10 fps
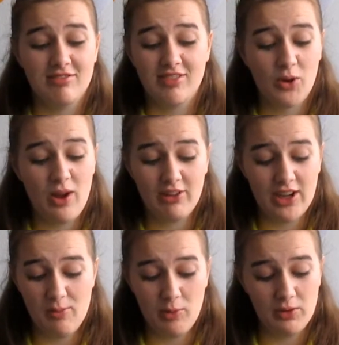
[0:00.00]
whoever
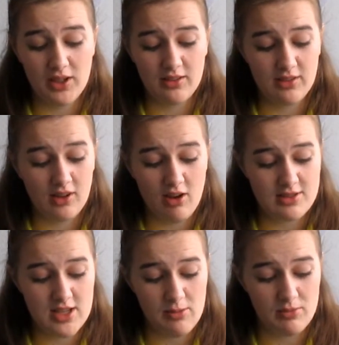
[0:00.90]
came up with it, the
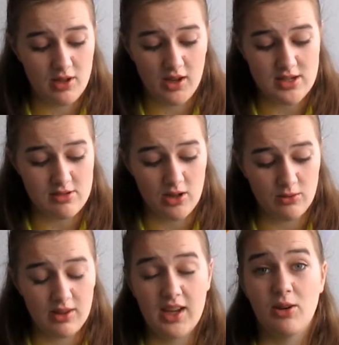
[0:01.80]
concept, I don't know,
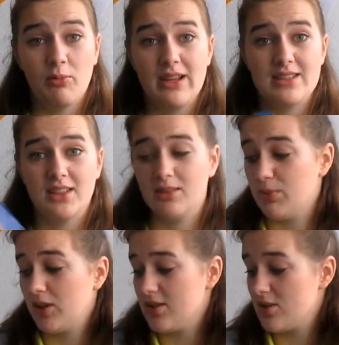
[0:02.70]
they are amazing,
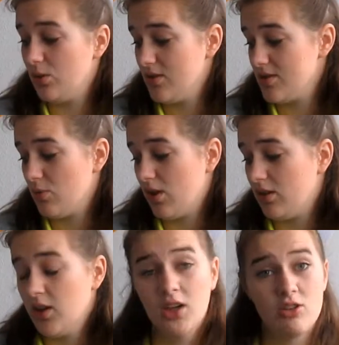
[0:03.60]
because who doesn't want
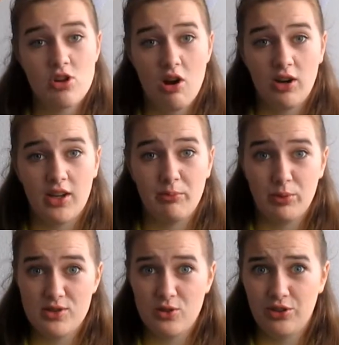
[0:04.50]
chocolate
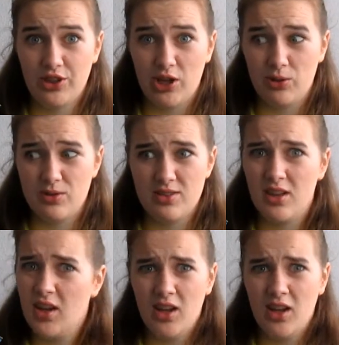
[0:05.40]
plus Oreos?